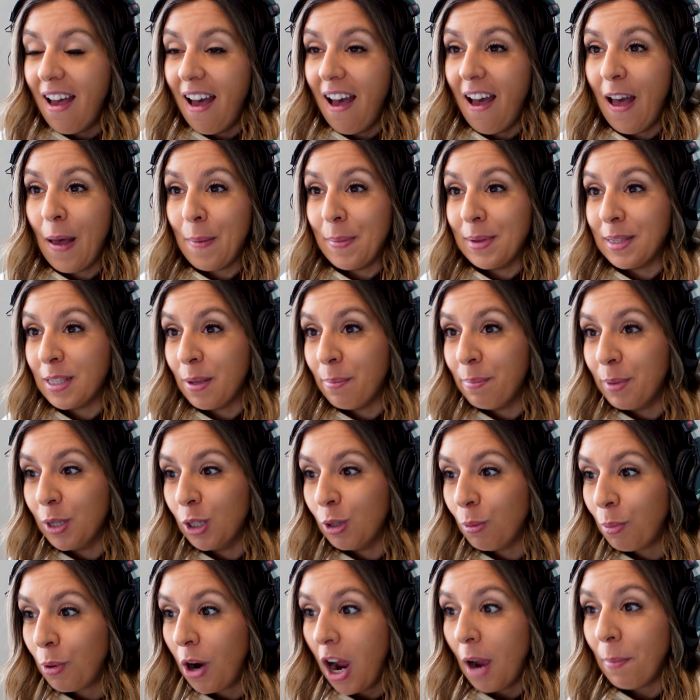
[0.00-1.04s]
Is it
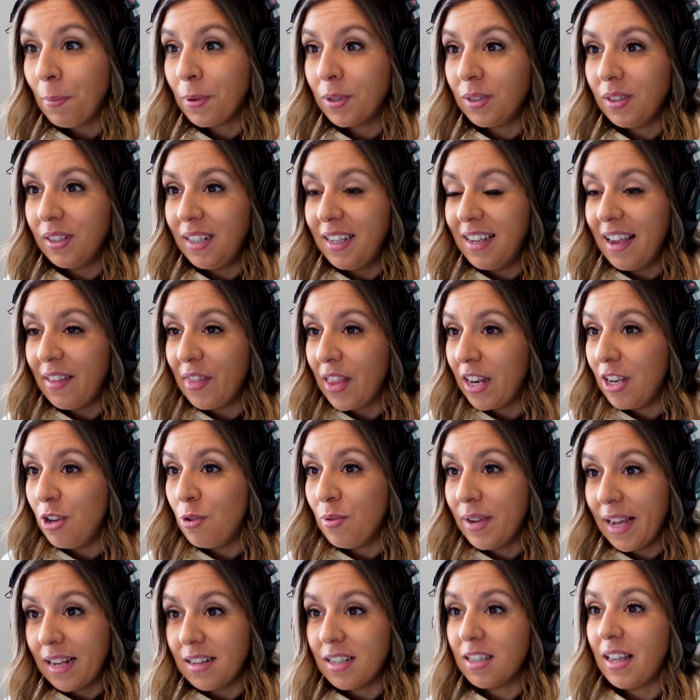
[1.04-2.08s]
built properly? And then you get